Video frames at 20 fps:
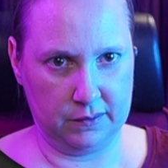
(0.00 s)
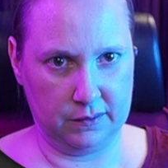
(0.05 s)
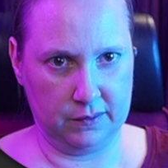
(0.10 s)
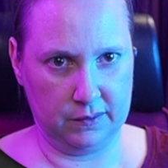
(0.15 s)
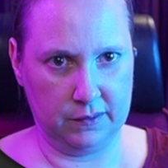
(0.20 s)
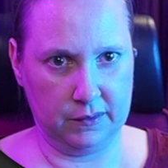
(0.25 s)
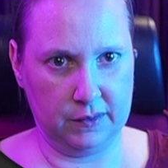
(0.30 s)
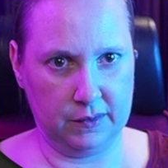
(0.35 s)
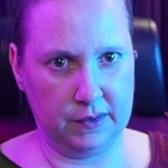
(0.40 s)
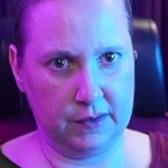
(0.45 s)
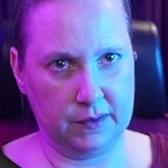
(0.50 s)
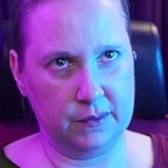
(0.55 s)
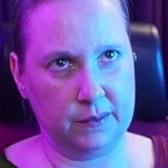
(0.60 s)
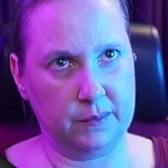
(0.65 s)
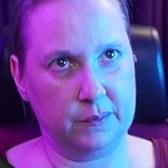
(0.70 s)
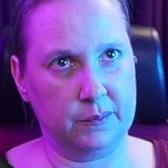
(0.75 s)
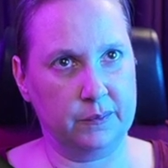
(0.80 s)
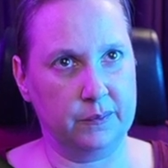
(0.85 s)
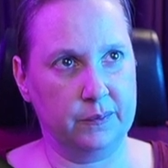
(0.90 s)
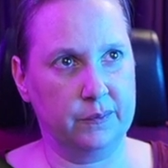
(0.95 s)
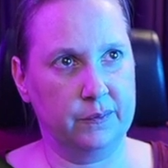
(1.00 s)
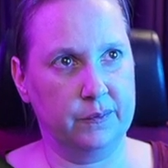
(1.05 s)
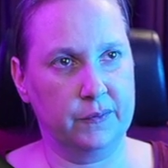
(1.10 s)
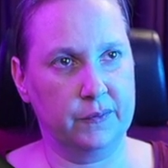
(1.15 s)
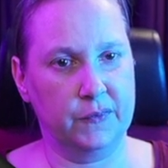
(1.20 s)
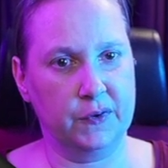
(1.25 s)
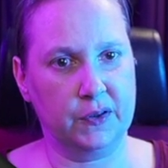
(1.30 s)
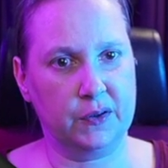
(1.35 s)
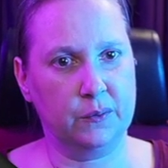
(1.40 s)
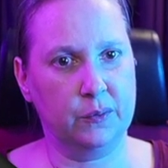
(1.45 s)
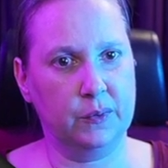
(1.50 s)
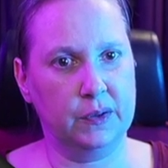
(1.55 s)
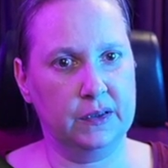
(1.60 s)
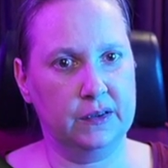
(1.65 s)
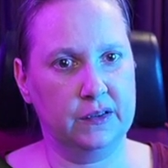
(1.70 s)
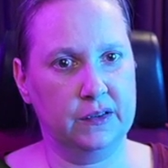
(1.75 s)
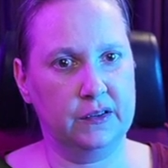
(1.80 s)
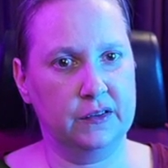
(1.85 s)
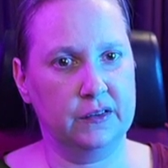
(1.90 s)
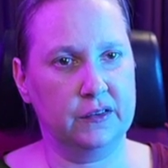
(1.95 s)
there, the
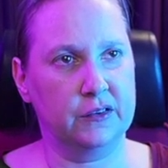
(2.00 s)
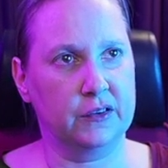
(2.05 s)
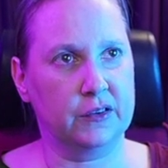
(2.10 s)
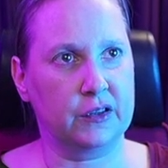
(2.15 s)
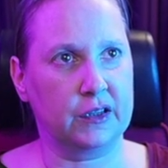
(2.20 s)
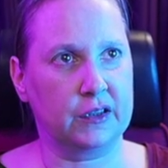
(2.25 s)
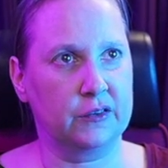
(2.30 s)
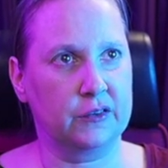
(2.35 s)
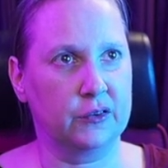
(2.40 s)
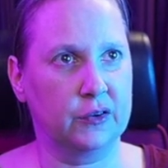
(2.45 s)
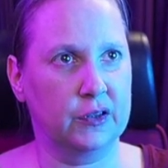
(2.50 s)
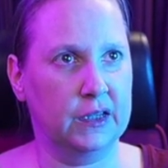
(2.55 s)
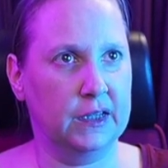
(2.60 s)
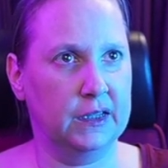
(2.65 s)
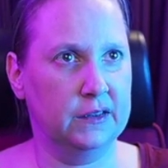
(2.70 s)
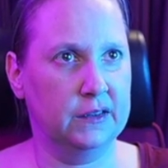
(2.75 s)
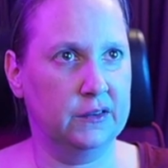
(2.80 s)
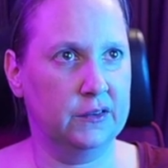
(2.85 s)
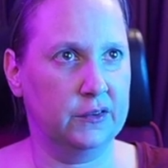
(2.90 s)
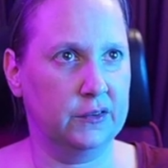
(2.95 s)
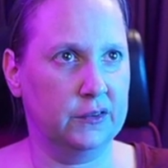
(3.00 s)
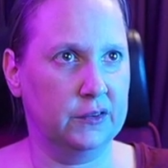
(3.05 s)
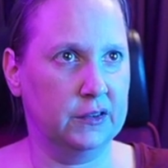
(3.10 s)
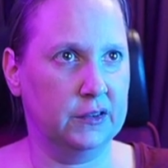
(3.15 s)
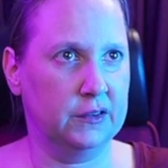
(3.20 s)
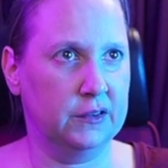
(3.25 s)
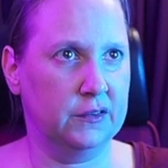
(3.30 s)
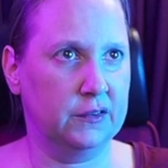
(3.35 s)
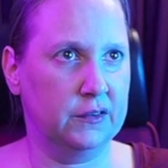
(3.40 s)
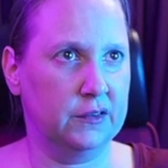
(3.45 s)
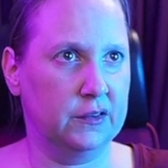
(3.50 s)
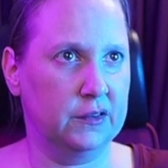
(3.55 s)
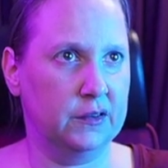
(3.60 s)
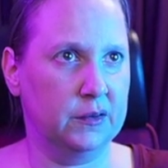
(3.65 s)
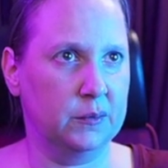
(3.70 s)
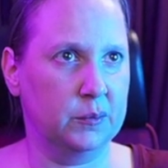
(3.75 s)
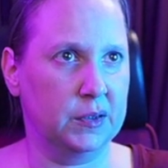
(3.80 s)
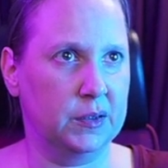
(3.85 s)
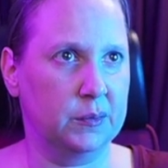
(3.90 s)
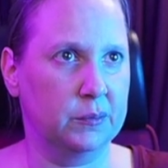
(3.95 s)
quit there is not actually entered. It's
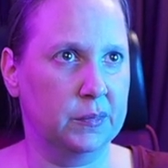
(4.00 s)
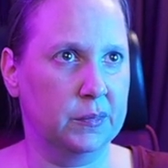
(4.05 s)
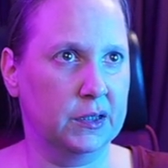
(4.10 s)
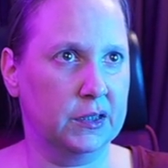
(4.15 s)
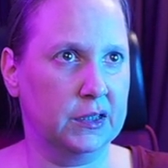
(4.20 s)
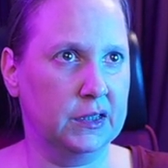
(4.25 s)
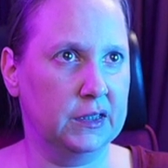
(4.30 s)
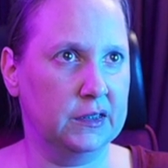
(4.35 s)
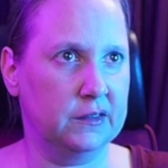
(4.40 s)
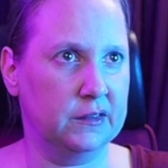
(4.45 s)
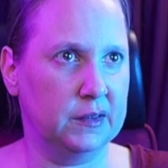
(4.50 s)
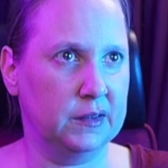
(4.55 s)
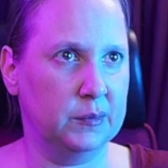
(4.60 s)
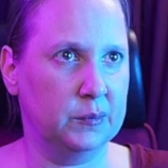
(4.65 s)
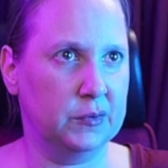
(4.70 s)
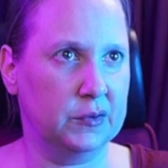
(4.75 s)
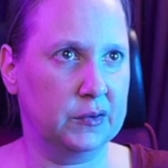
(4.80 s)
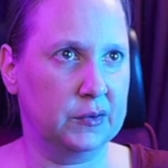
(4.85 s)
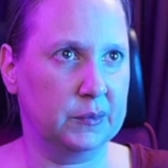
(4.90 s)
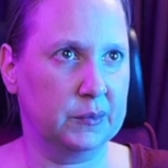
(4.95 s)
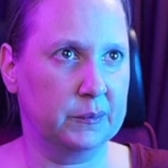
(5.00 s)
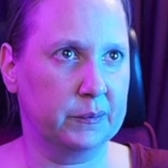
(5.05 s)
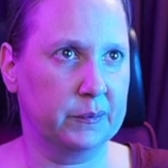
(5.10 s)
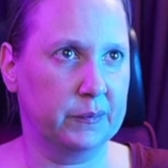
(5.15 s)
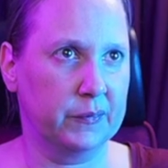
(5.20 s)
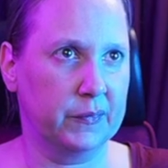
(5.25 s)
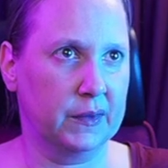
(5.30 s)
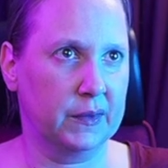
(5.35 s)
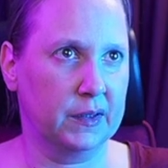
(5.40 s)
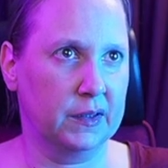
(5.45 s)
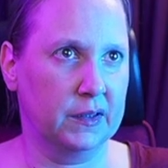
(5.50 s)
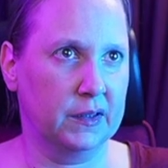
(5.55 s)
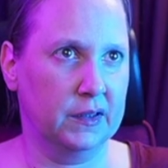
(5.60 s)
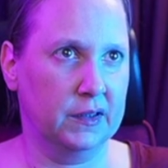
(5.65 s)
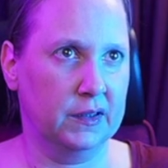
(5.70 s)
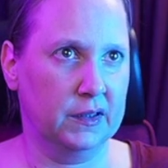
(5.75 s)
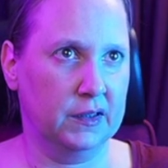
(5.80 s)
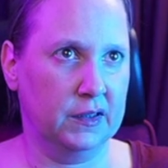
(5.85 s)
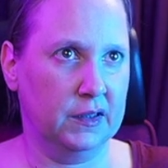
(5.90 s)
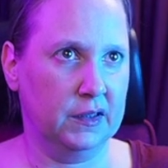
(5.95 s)
a bit buggy, it seems.
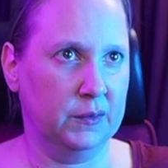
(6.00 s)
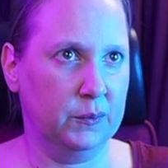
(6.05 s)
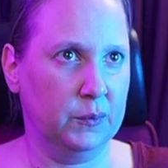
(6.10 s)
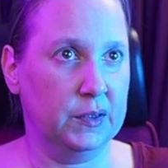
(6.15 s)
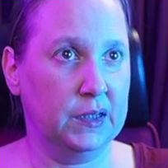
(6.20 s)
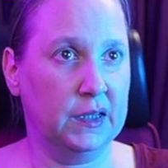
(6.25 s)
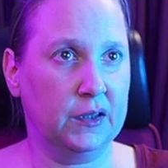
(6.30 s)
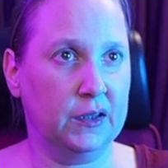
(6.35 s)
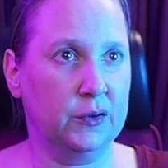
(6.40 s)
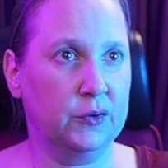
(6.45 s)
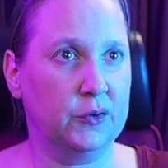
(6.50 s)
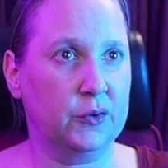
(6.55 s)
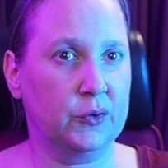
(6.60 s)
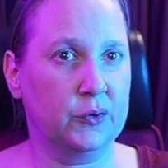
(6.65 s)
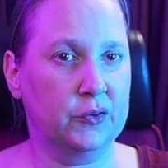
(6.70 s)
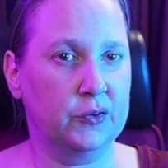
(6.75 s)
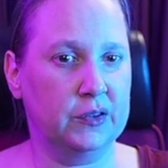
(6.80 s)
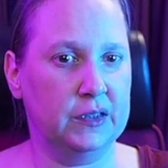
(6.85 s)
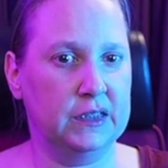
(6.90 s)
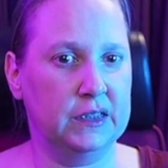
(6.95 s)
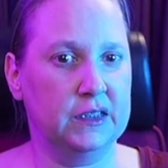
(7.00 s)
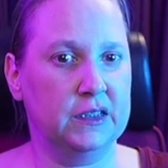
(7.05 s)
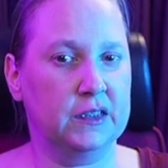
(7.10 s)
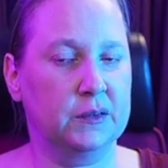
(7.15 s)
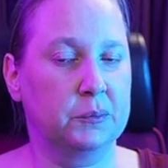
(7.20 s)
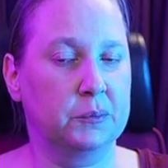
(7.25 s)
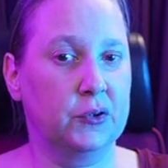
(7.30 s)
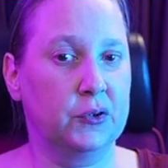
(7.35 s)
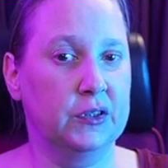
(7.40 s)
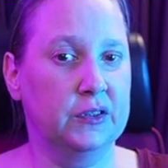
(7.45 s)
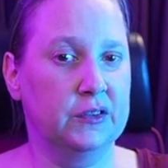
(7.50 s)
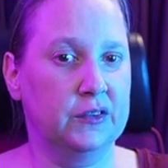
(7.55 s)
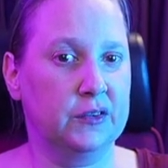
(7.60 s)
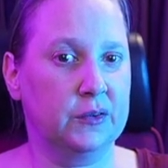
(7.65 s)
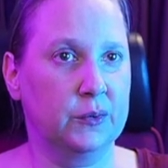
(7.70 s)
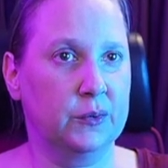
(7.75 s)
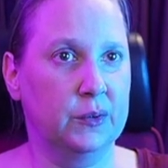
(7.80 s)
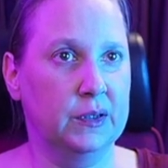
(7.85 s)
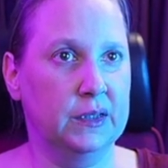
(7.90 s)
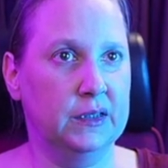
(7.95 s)
When I Control-C, it prints
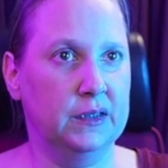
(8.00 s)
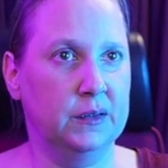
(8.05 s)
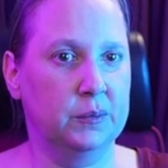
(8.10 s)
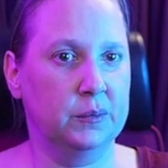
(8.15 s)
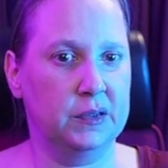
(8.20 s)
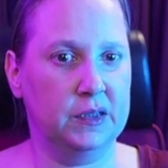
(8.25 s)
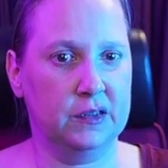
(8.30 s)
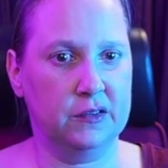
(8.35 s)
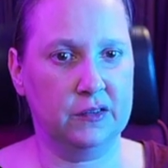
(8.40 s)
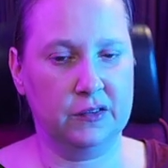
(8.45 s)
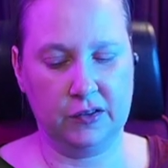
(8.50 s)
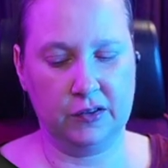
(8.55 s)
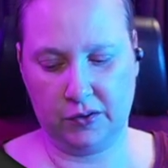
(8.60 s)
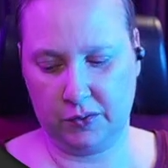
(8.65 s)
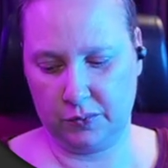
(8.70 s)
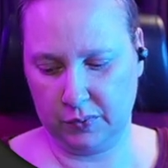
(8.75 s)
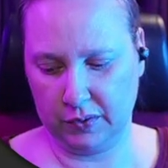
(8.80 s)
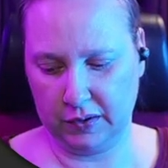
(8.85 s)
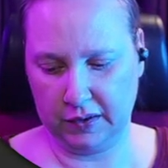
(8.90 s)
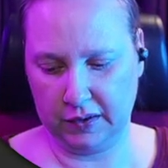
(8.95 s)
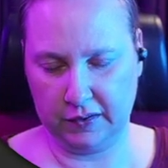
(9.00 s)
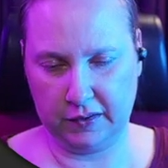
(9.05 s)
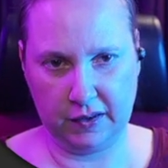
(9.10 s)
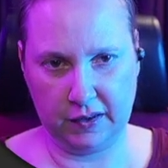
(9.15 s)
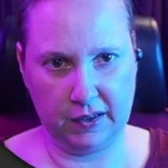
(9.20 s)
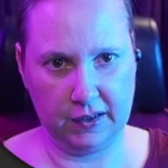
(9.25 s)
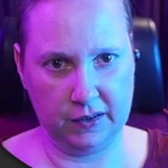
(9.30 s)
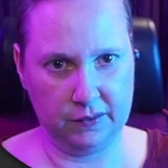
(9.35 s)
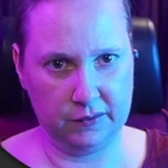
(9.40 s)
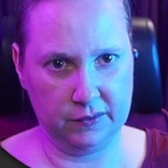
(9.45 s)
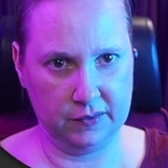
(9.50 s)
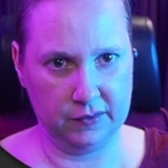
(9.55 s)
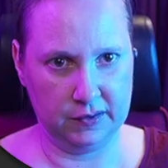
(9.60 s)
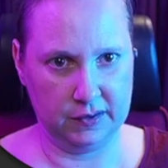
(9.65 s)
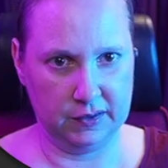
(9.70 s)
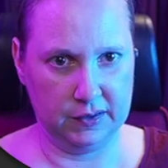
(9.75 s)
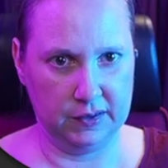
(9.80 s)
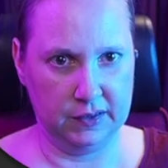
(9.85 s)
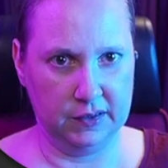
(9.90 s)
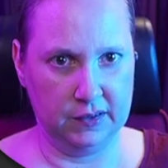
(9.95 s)
quit, but it's not really there.
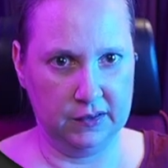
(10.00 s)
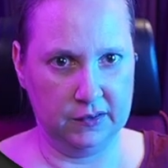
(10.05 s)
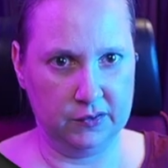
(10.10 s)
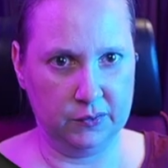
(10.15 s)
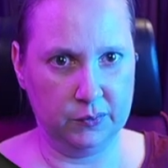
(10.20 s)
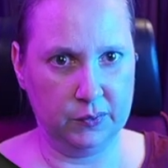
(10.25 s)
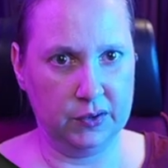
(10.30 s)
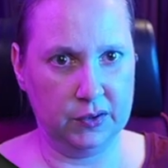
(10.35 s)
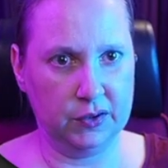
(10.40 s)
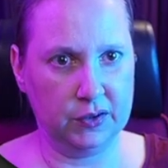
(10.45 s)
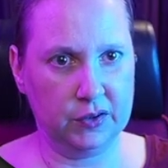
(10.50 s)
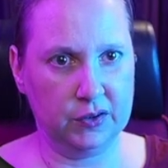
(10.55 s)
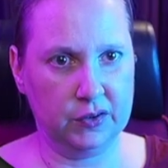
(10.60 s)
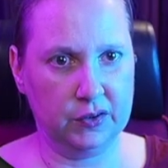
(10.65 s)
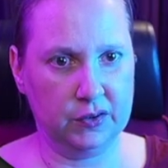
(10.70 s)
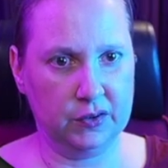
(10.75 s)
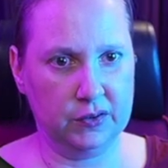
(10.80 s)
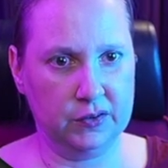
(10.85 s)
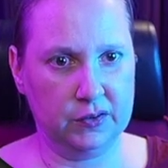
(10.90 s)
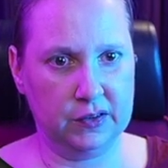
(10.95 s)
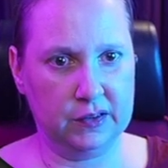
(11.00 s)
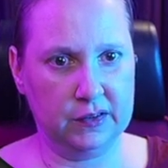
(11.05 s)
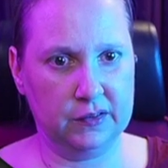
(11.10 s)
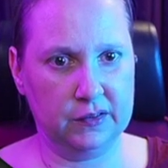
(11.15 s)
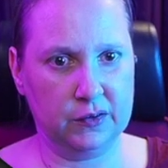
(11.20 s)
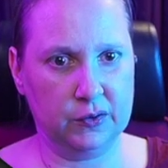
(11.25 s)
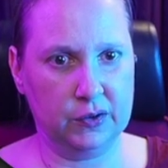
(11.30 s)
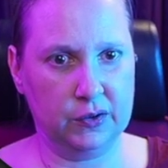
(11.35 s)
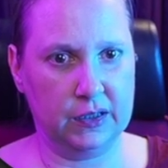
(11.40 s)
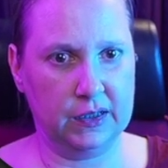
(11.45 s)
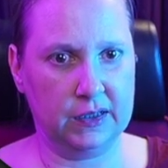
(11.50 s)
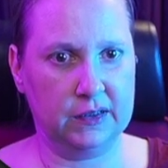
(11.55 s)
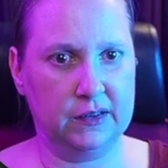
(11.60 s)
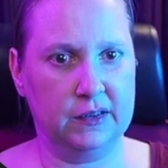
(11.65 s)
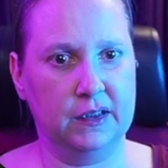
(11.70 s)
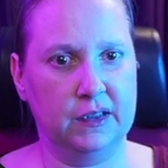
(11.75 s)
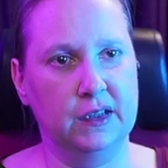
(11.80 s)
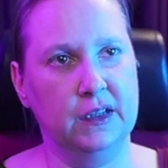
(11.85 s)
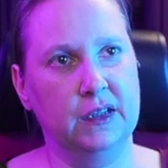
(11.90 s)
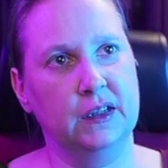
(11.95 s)
So we're
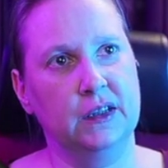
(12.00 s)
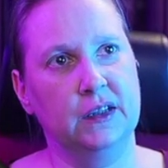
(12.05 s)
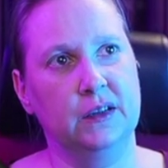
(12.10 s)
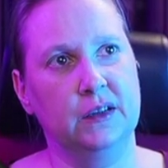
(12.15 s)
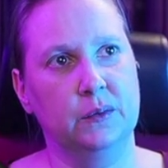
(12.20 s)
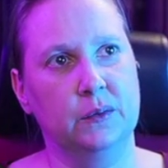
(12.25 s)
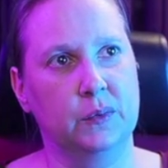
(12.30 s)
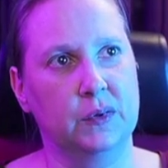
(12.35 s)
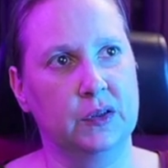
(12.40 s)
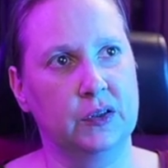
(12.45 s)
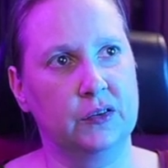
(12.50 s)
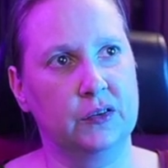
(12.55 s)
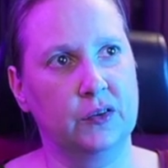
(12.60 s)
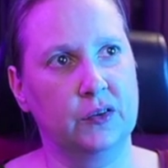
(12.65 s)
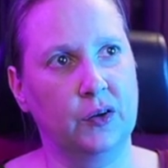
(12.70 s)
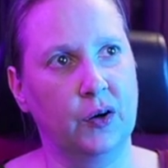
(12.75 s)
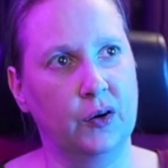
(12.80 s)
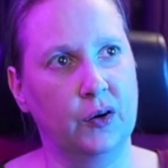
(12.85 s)
disconnecting, we're